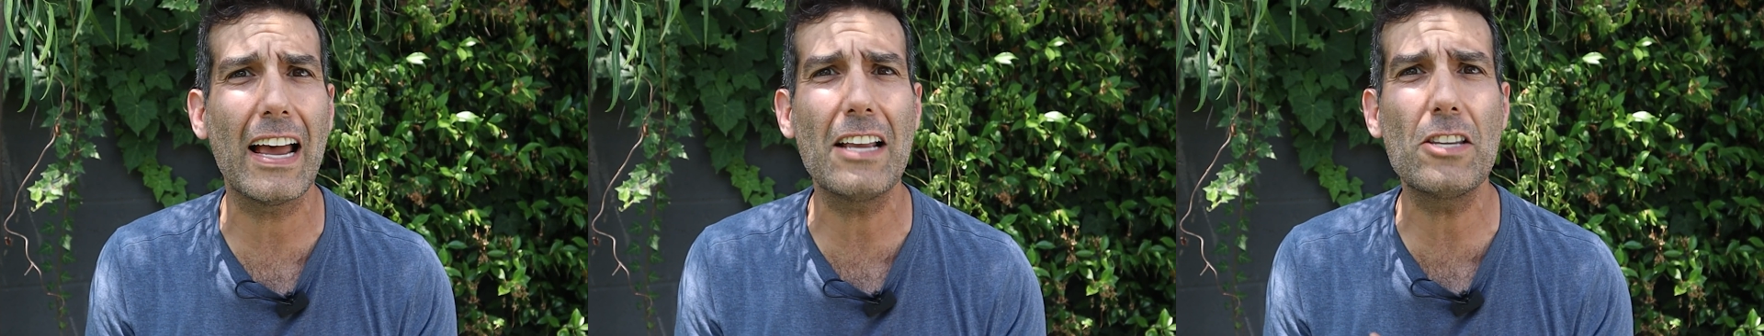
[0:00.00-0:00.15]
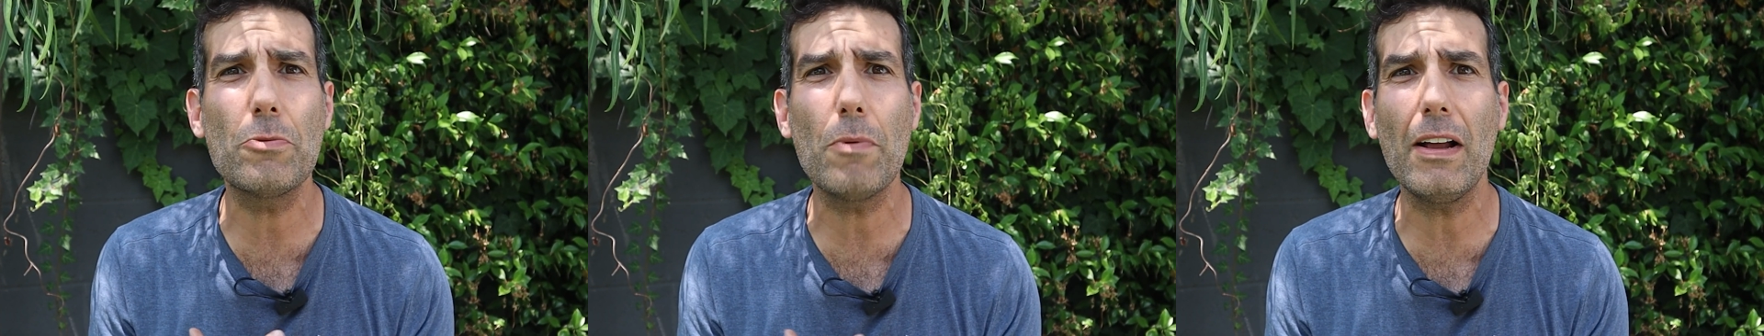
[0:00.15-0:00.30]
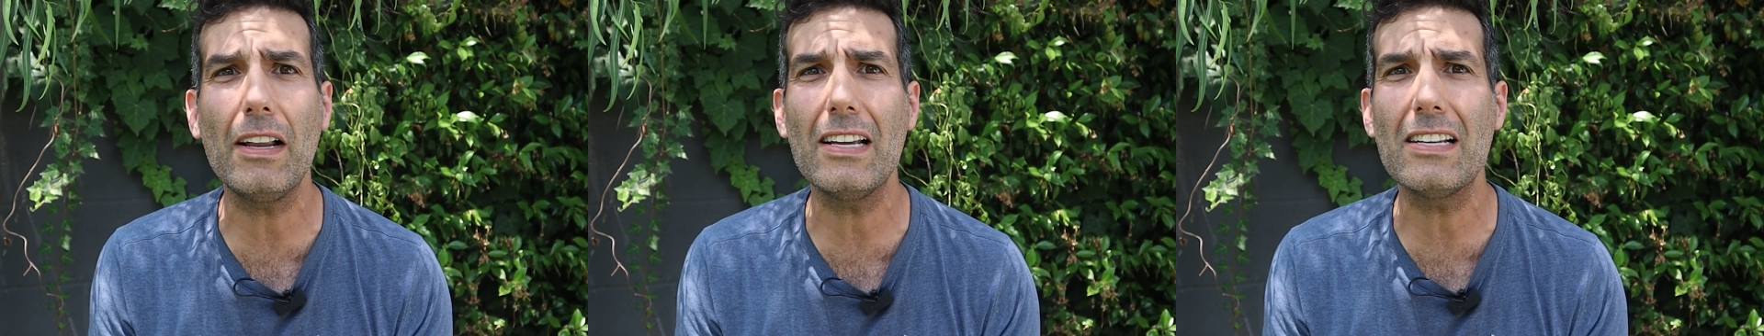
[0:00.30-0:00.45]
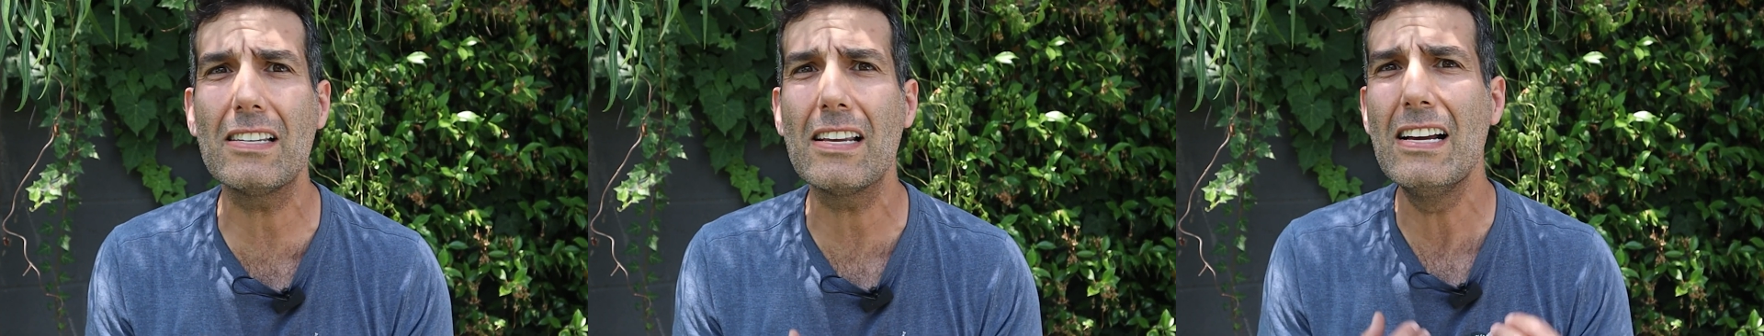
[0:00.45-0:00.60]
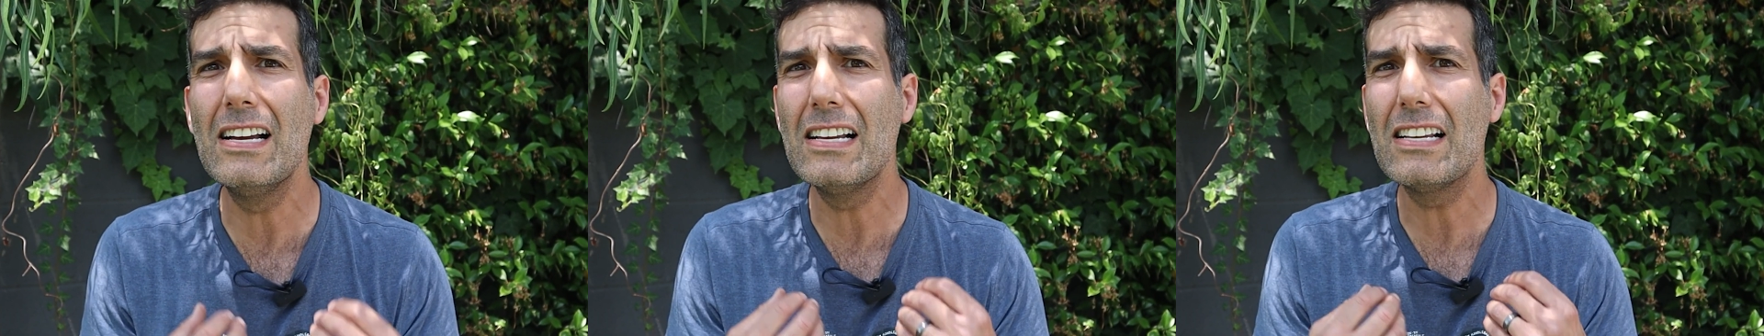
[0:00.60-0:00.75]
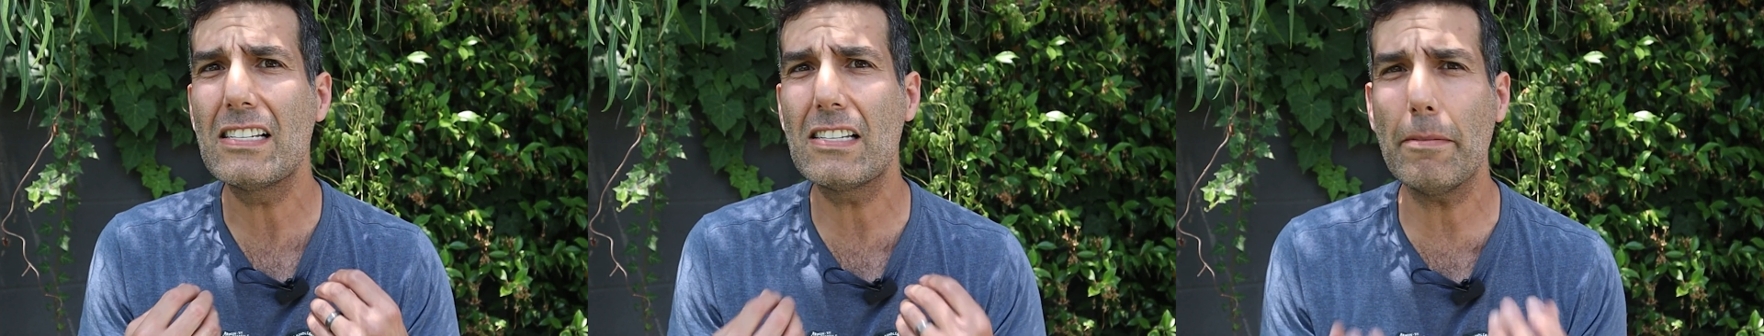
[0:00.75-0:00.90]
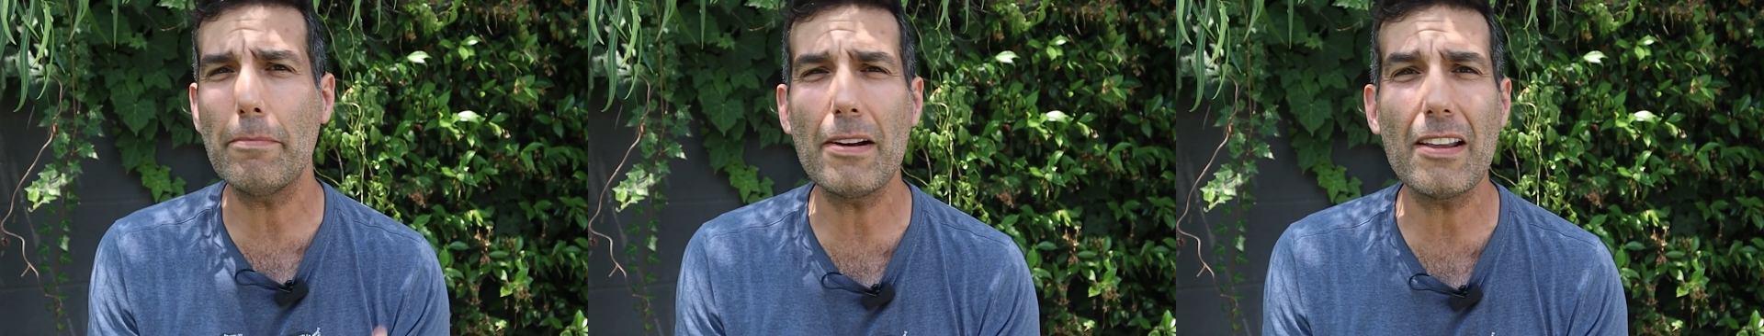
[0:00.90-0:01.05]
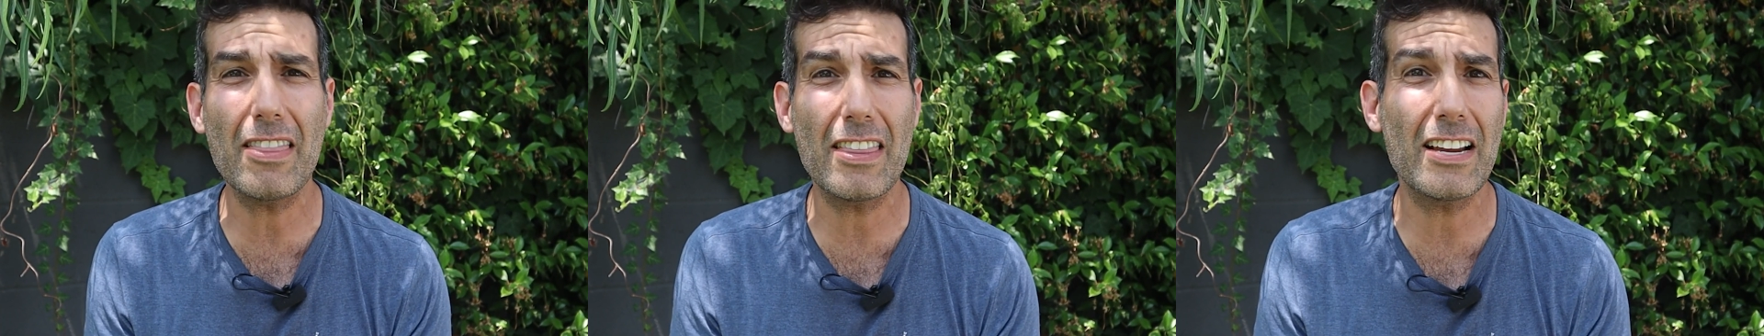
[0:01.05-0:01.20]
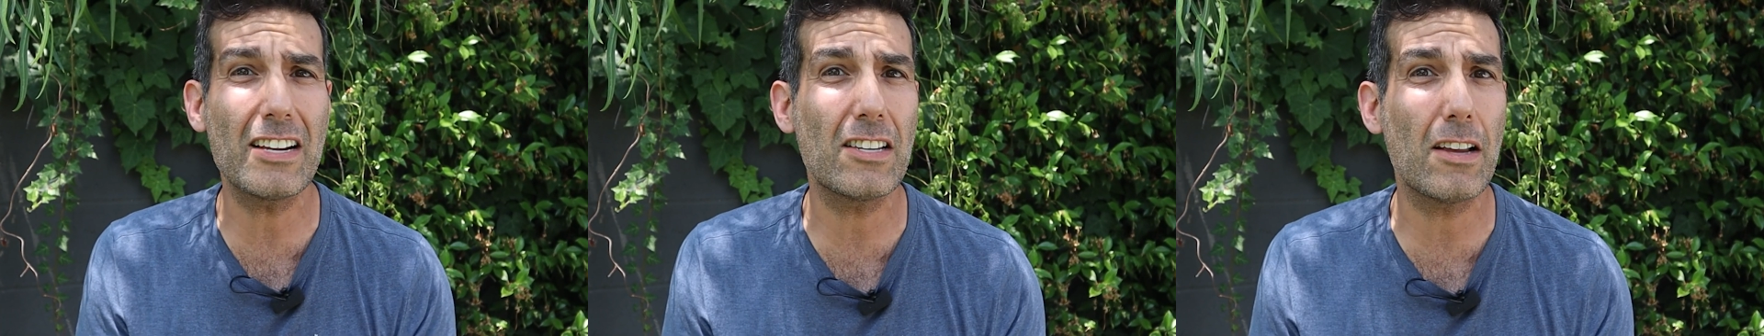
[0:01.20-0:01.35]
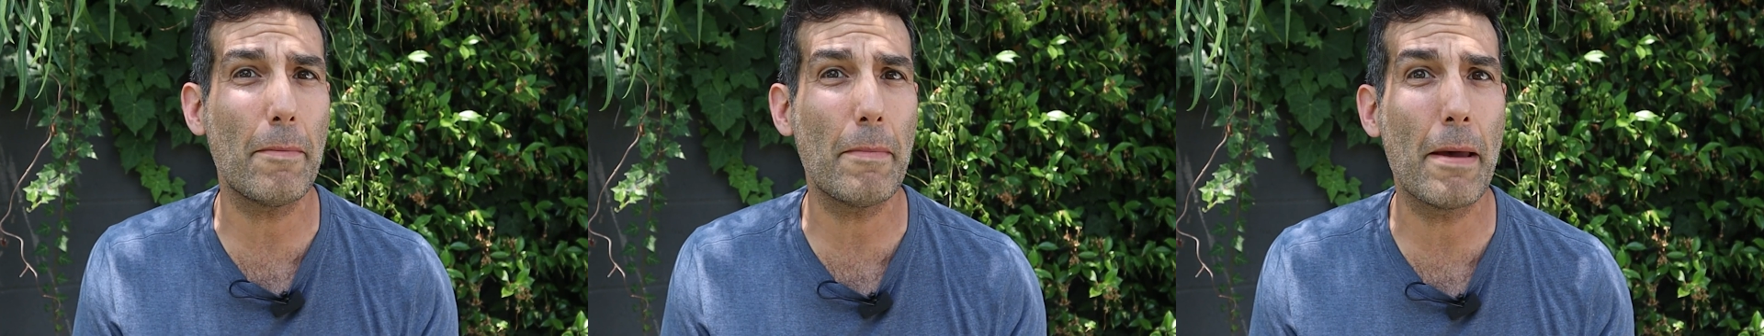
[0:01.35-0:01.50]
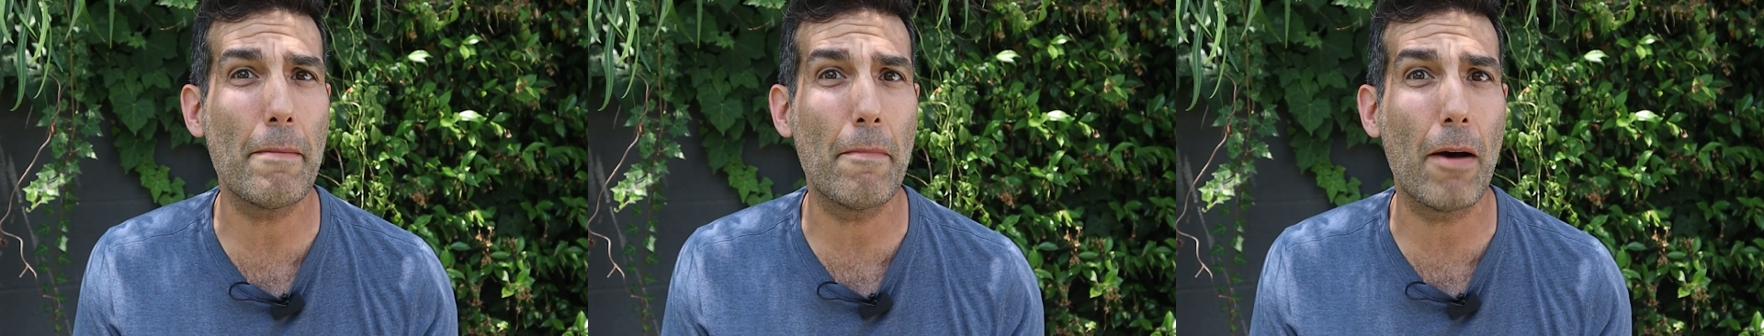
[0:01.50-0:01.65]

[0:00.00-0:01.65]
as well as some of the things on my